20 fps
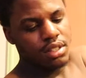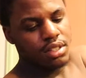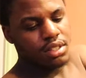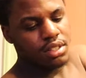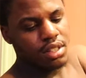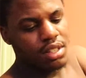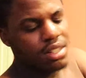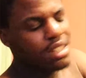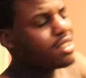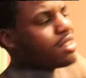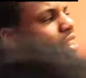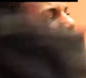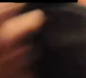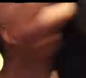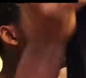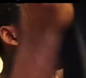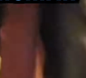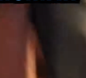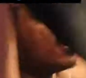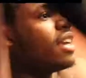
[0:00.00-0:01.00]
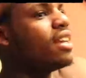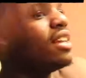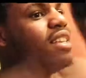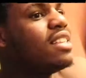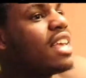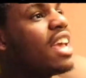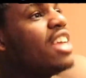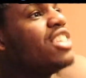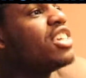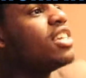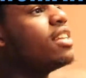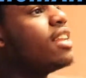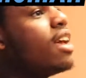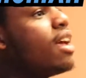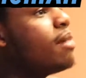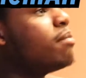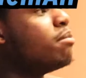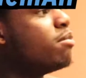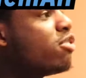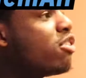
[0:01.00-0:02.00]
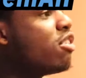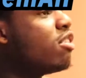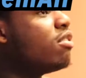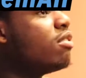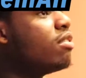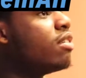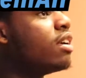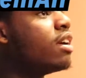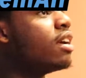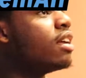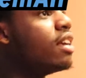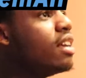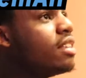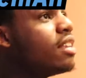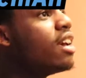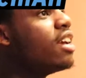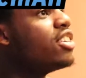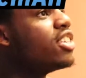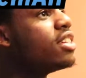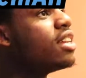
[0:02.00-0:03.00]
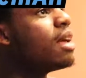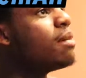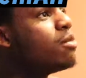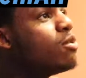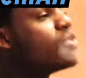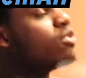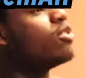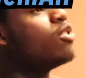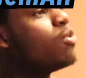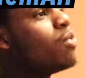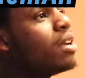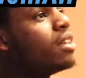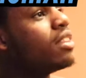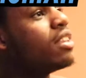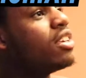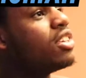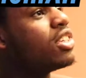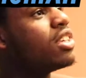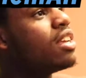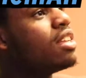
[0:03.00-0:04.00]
Son, this man, my nigga, these H&M, bro. These H&M, you still want these